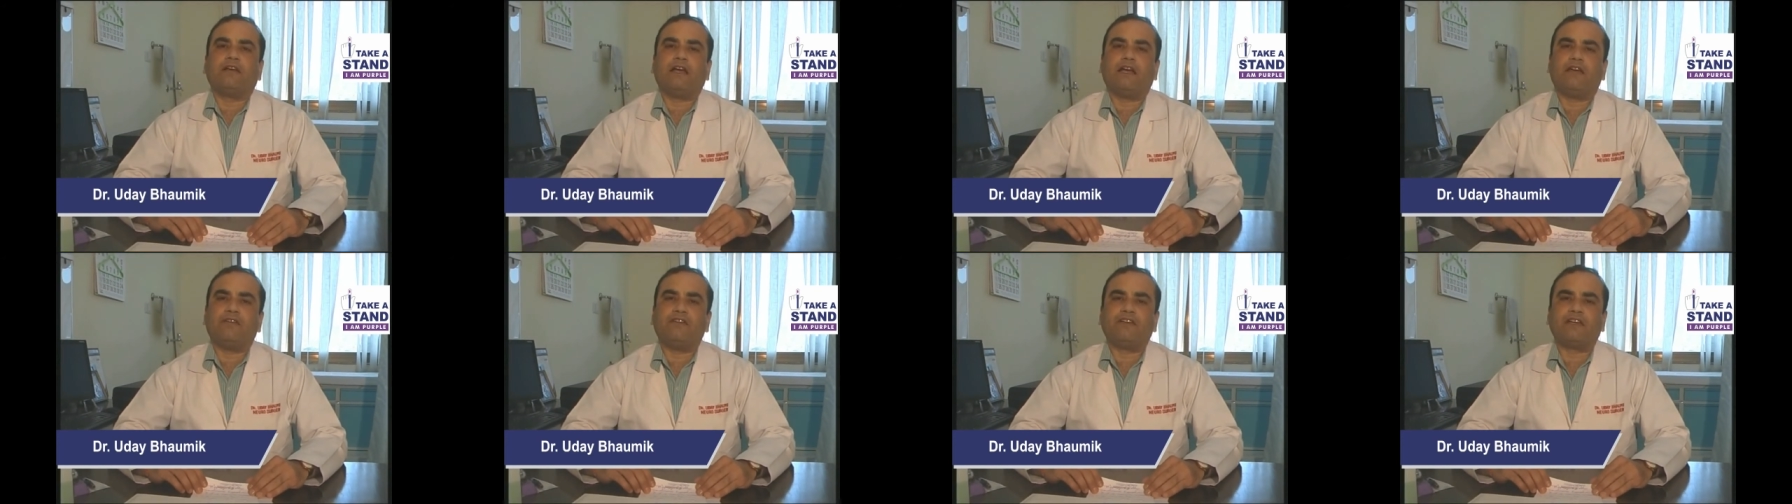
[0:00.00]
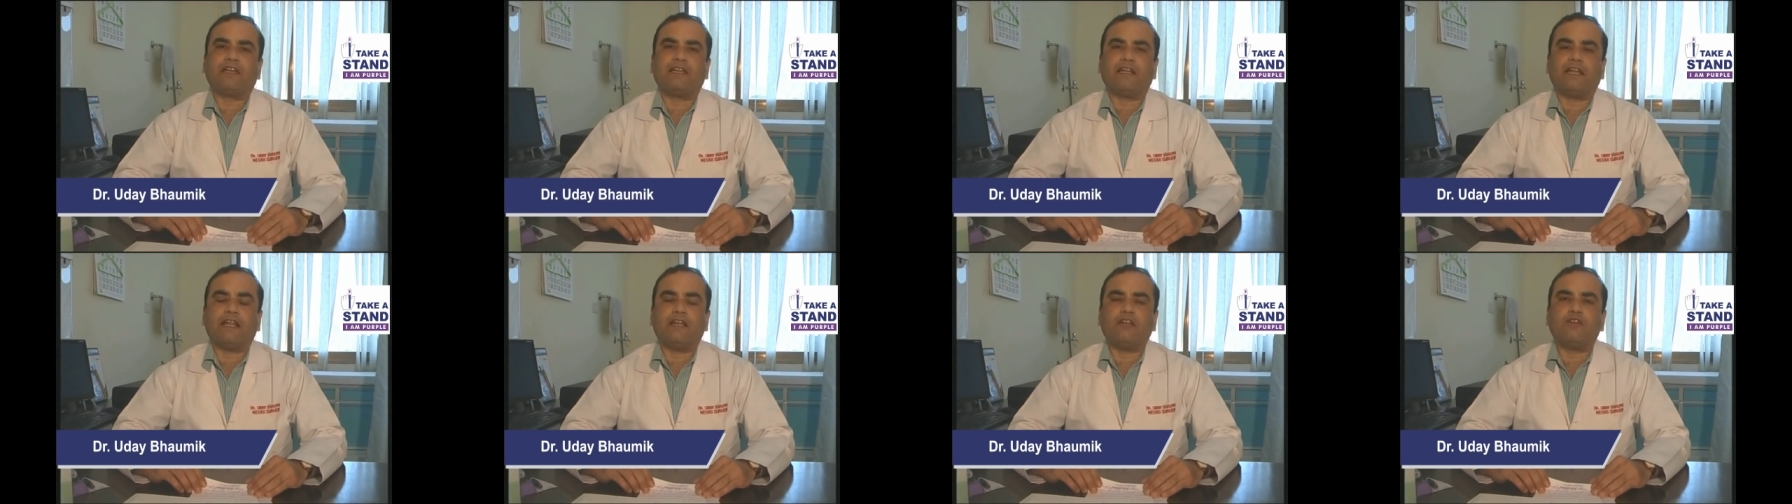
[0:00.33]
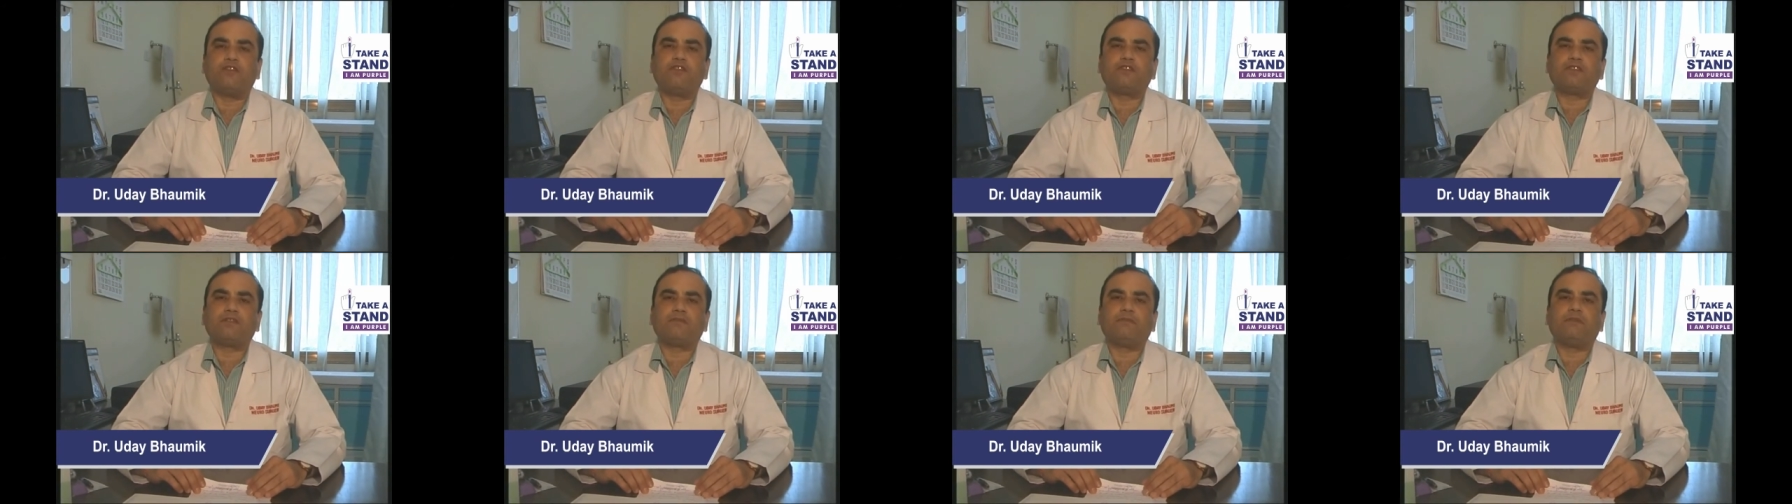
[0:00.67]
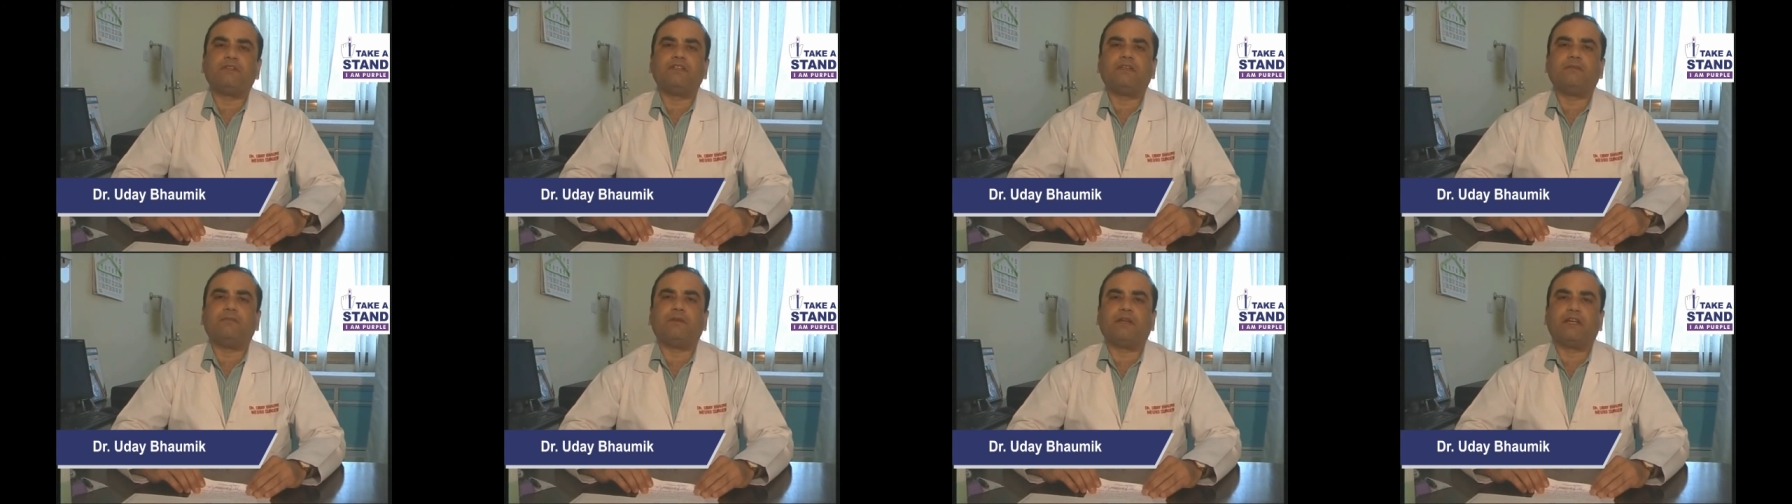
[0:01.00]
having an aneurysm
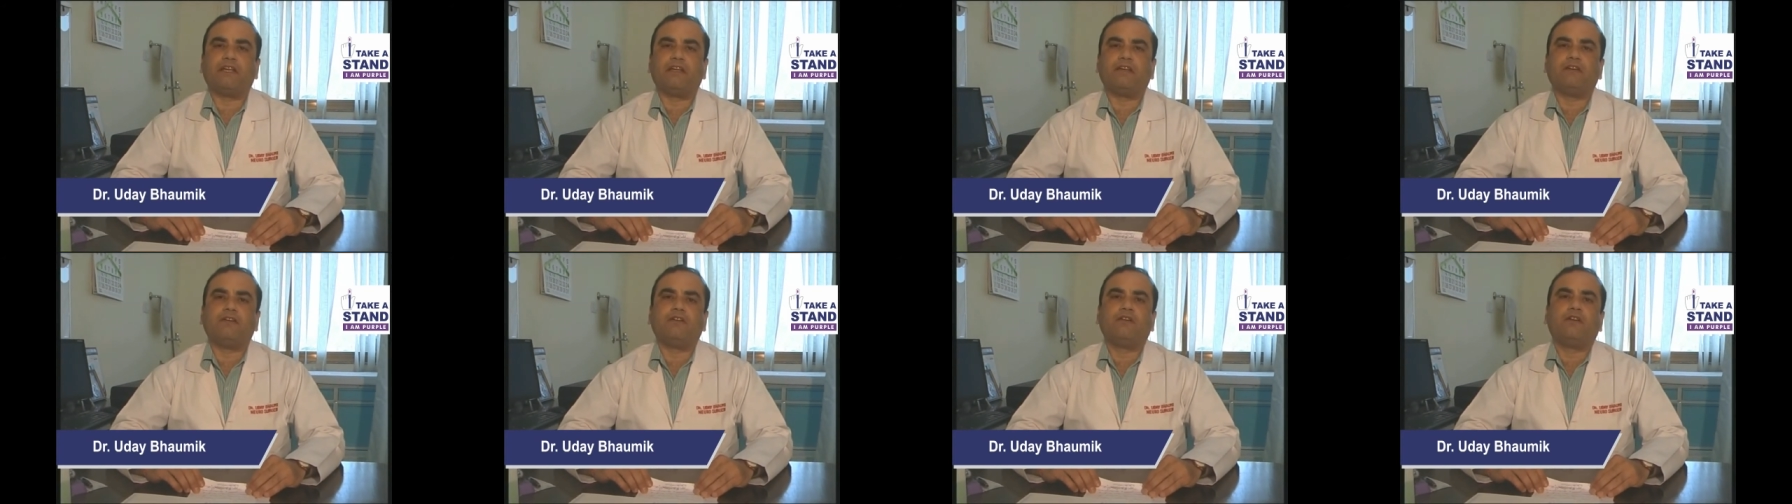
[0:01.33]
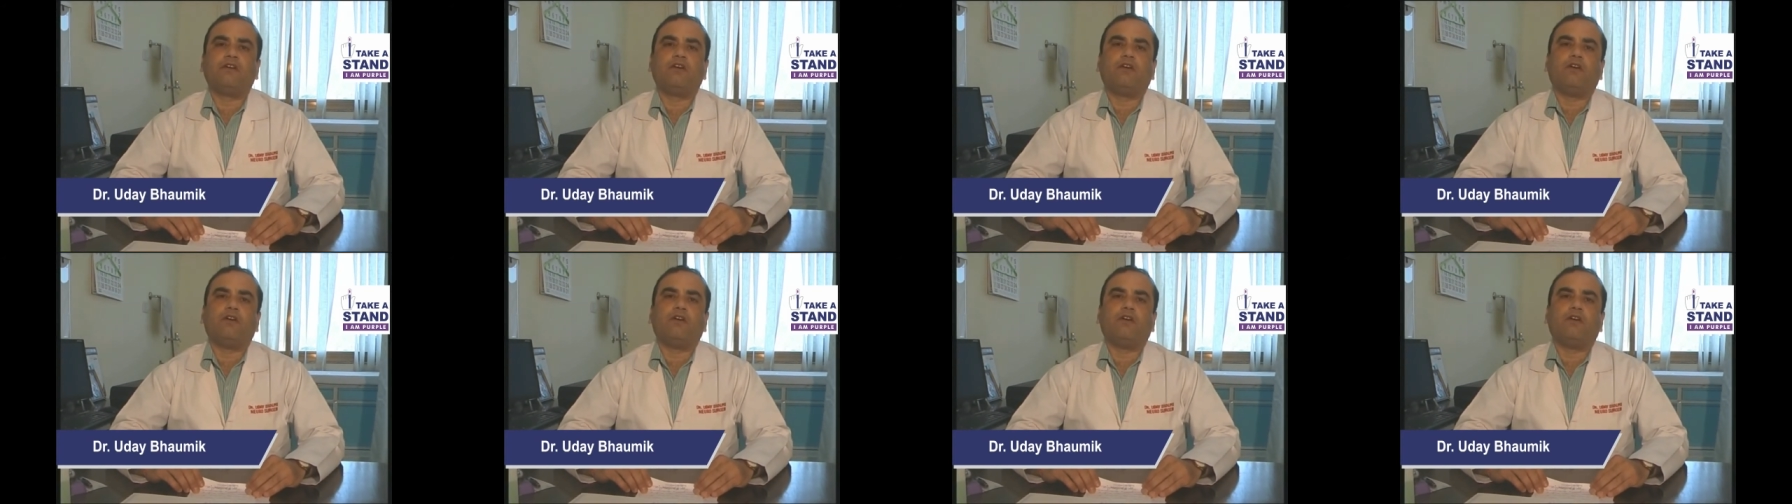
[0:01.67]
in the brain